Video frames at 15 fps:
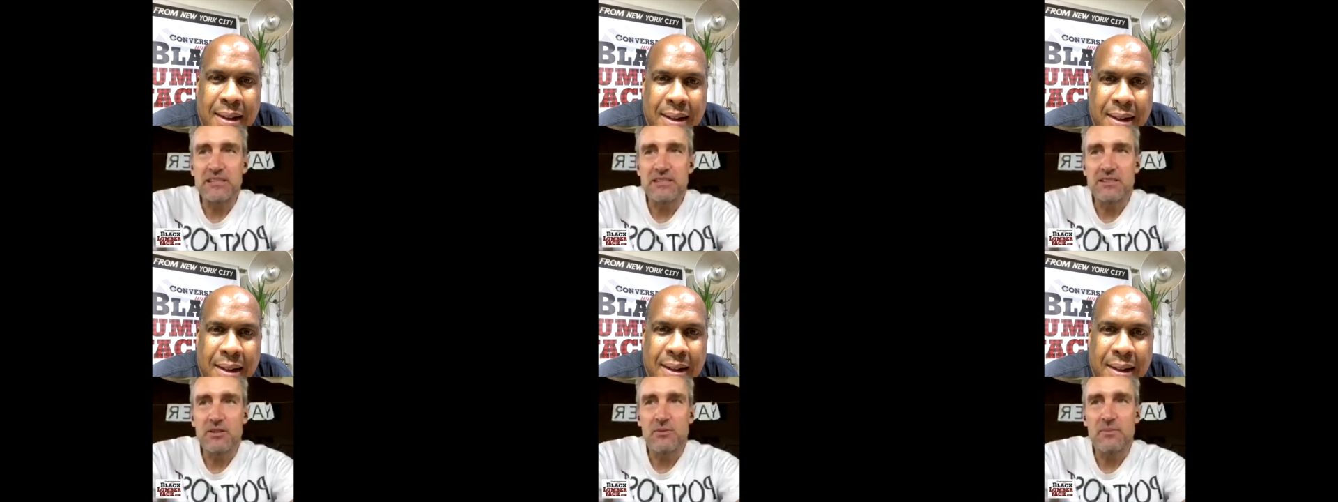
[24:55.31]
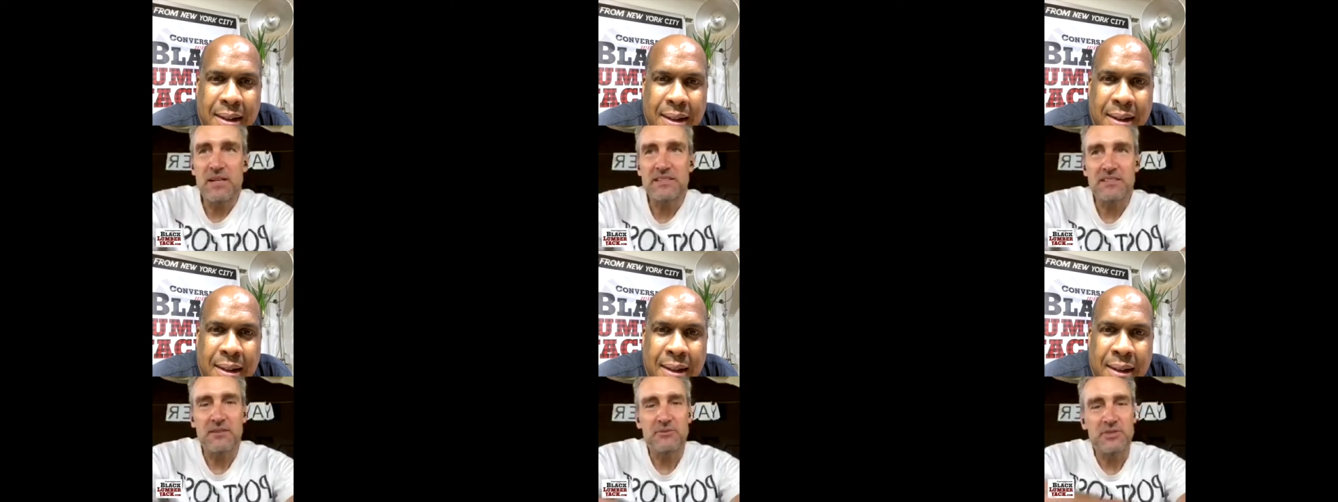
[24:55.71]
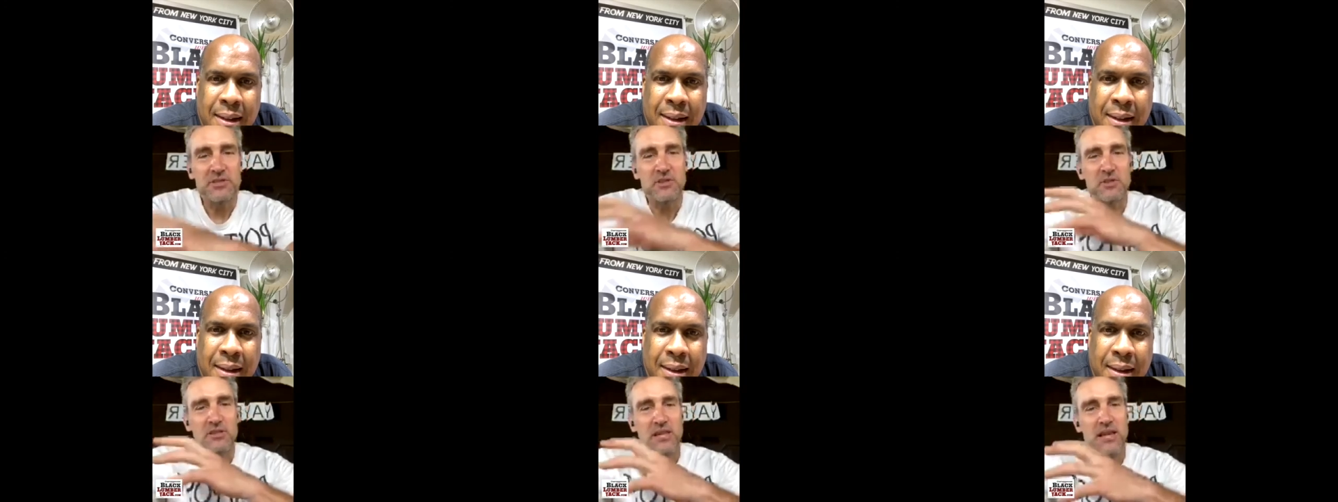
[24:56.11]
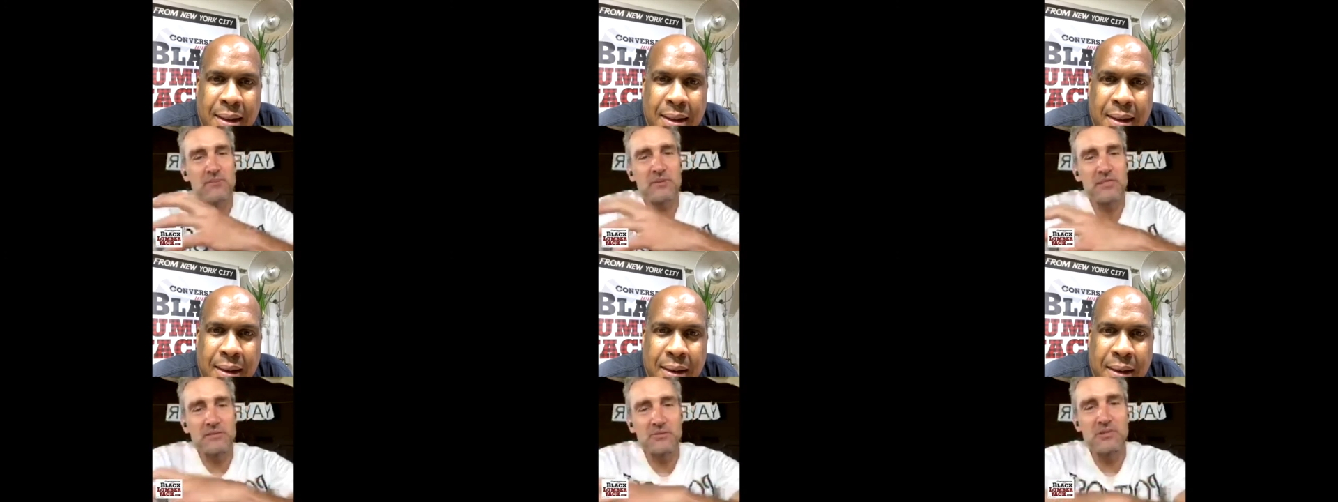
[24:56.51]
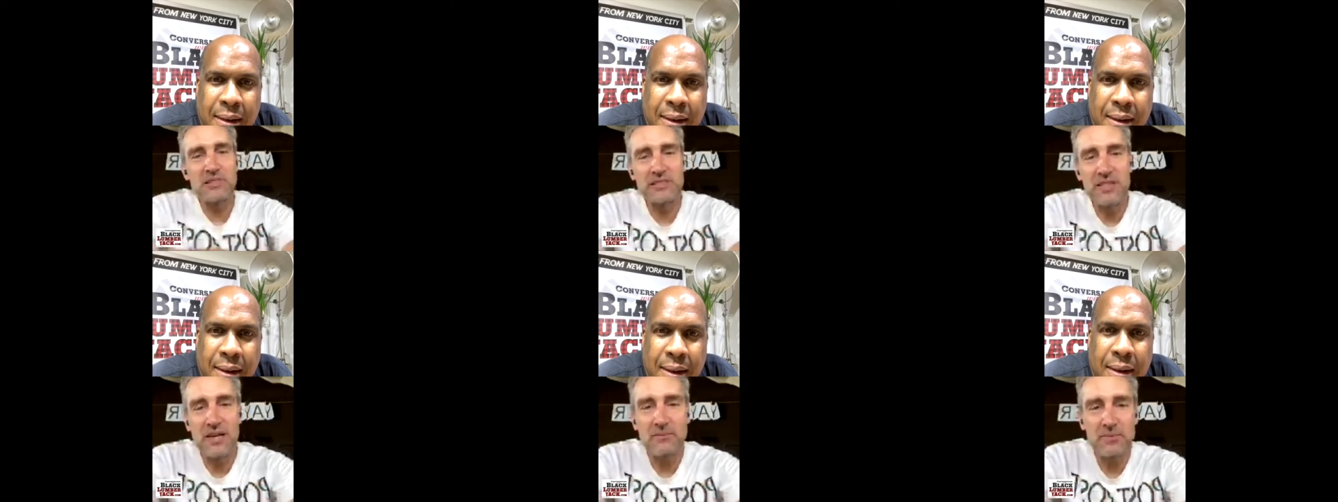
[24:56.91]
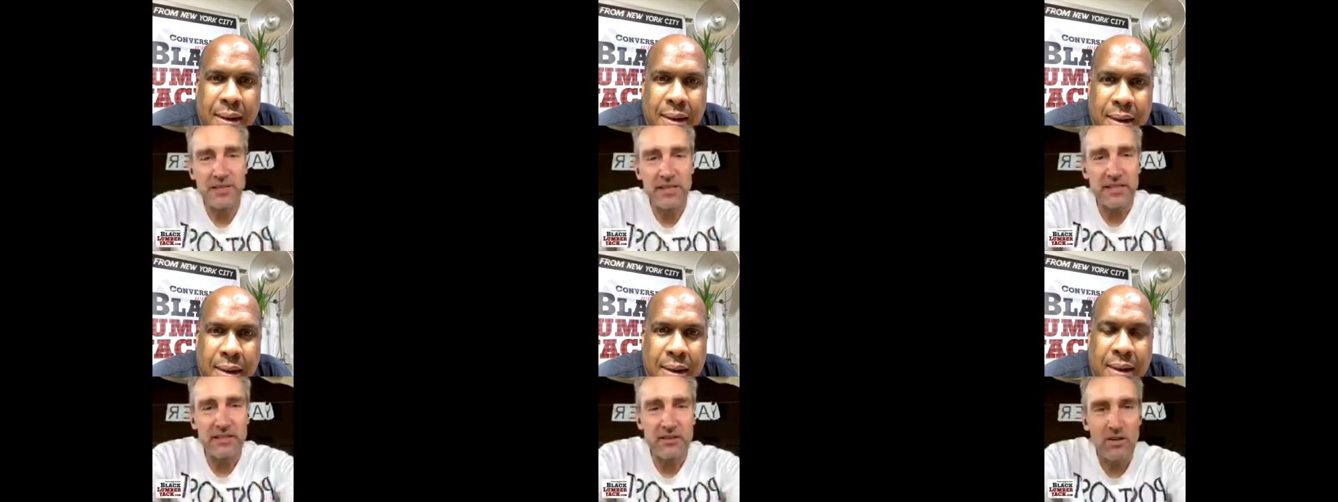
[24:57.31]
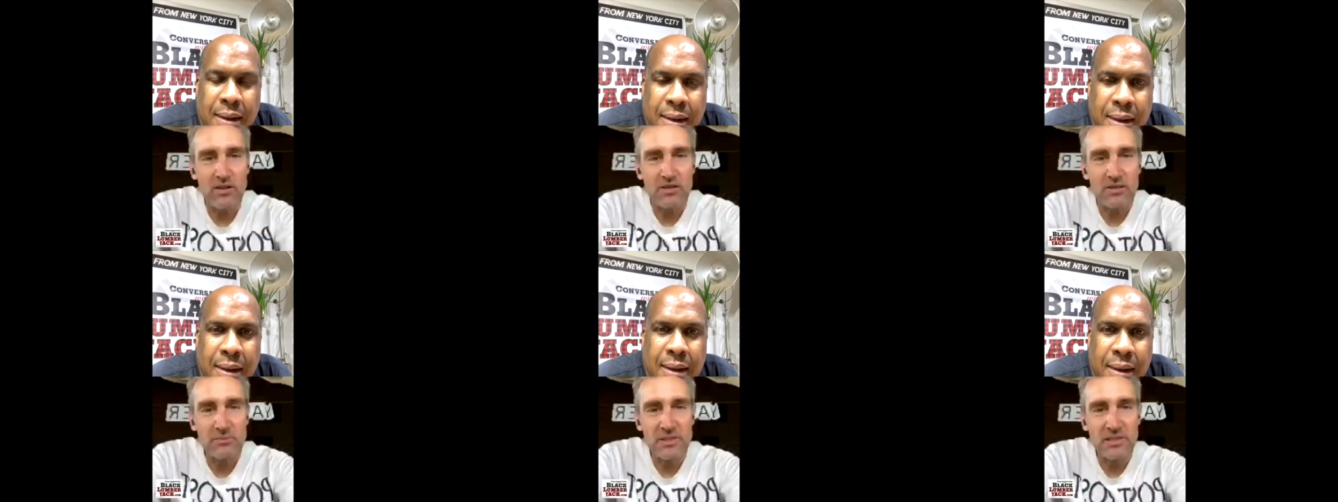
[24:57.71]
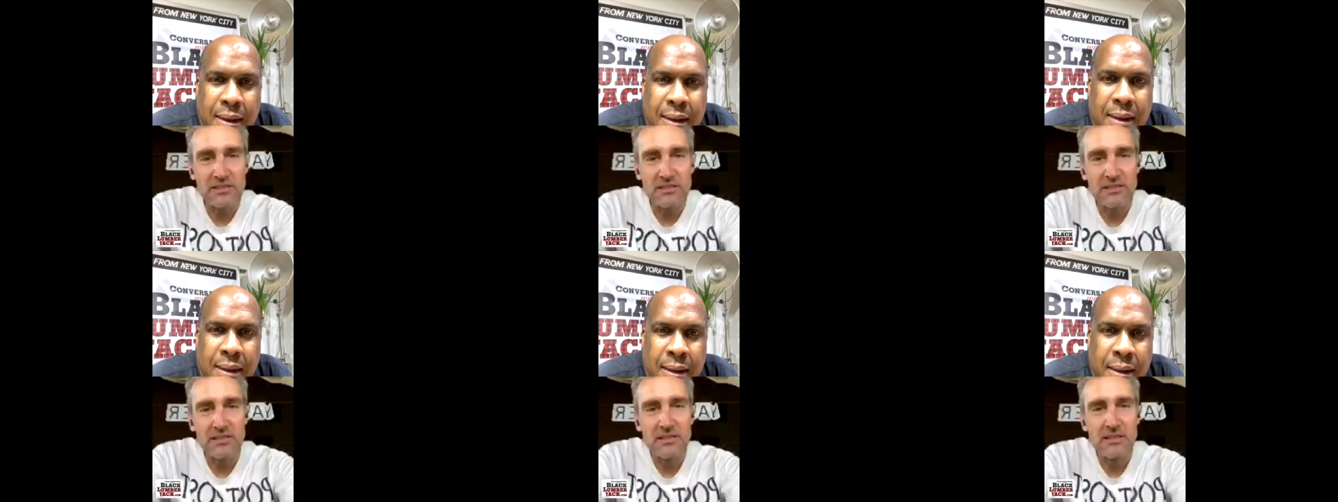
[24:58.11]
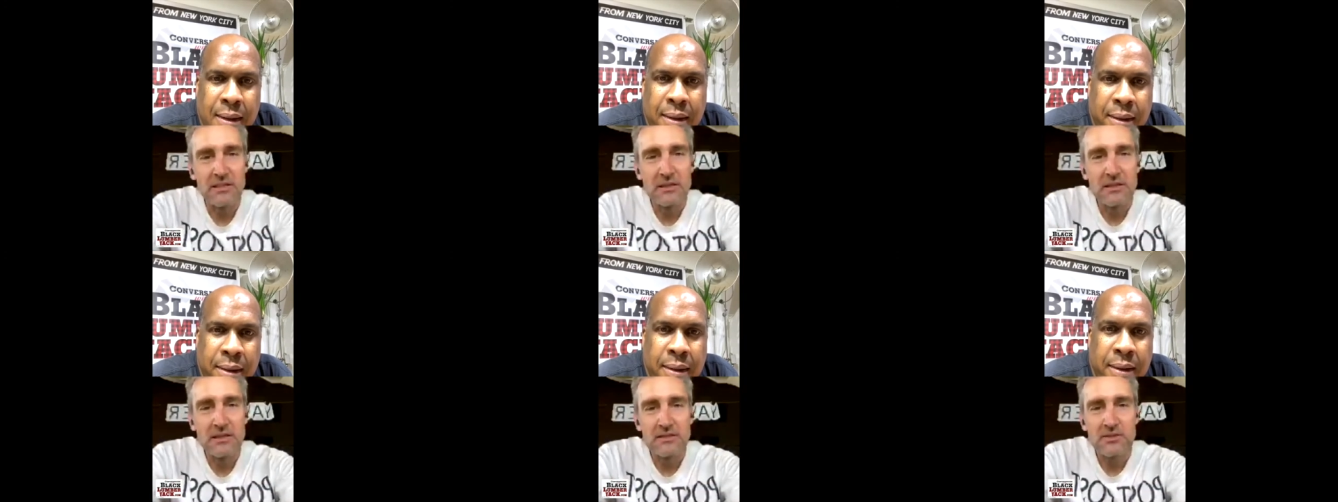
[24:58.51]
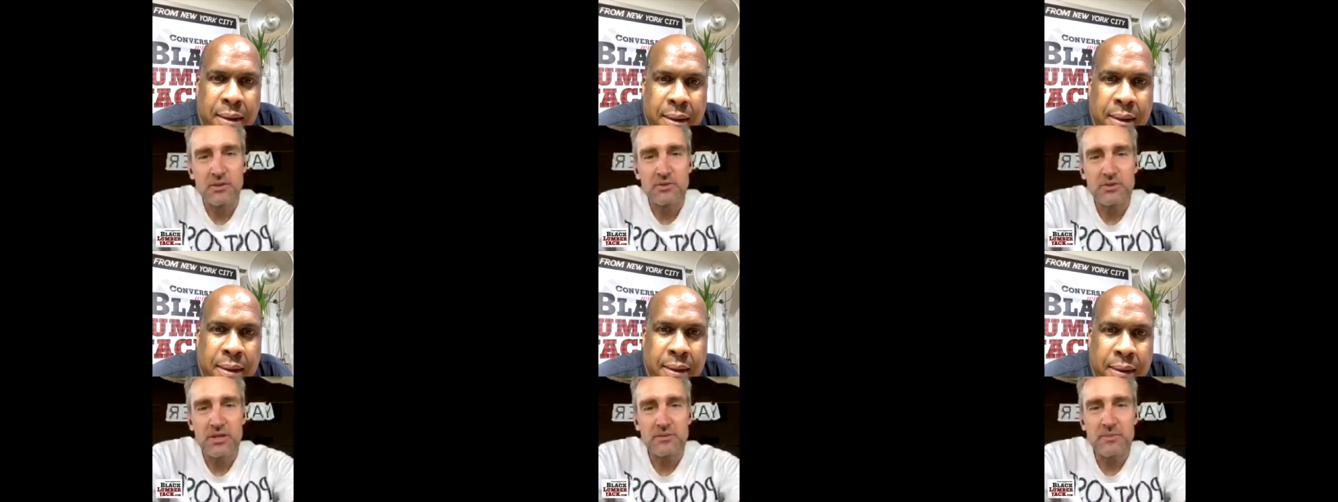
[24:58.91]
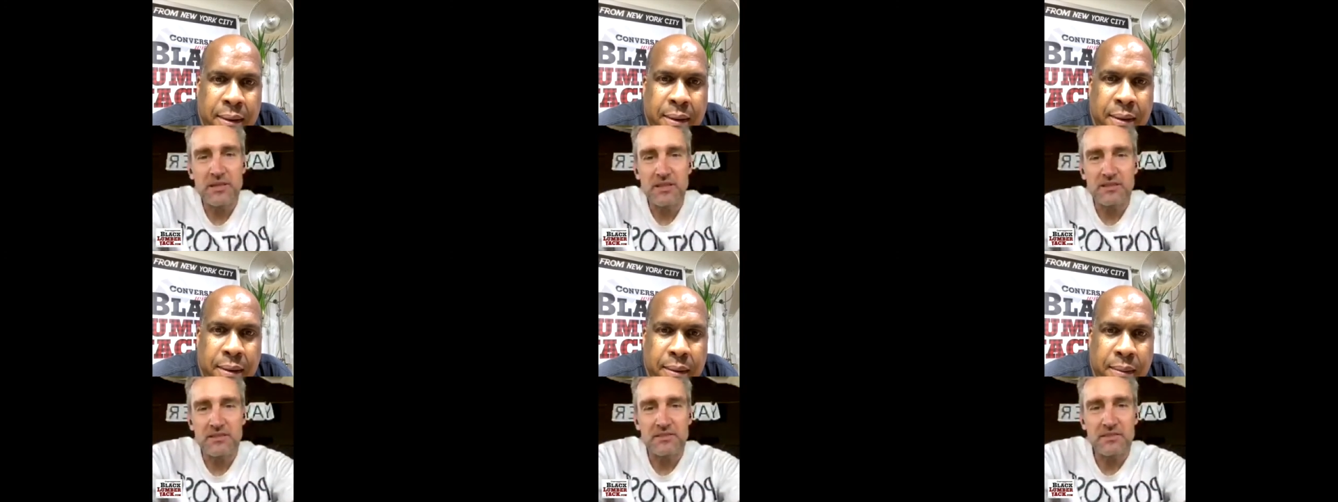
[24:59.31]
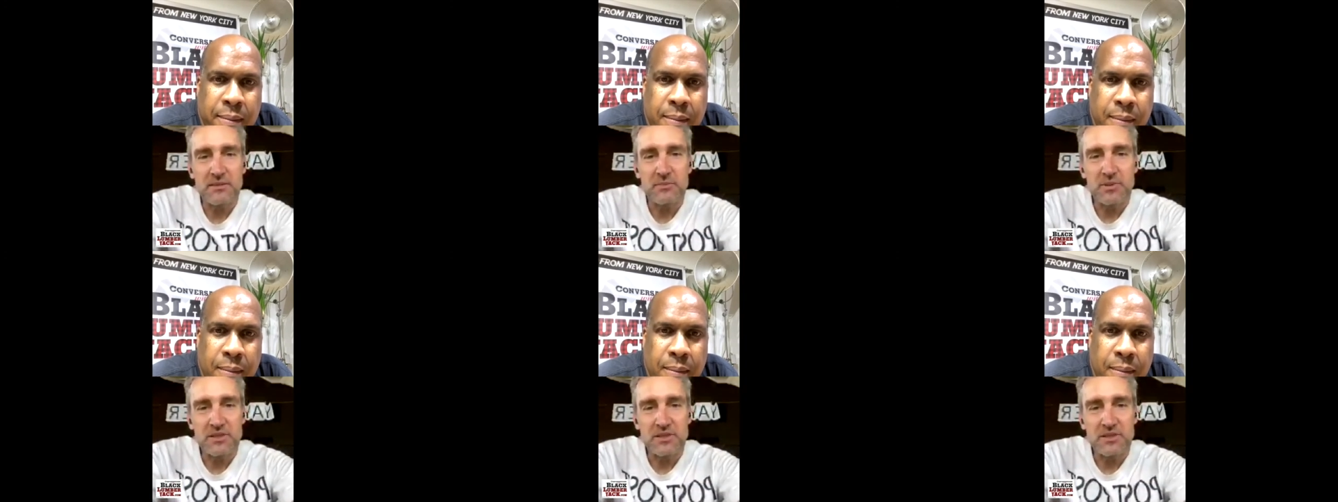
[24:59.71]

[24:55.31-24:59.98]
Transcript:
Speaker 1: you know, my stuff was so elaborate and really complicated and hard to build. So we tried to make like the simplest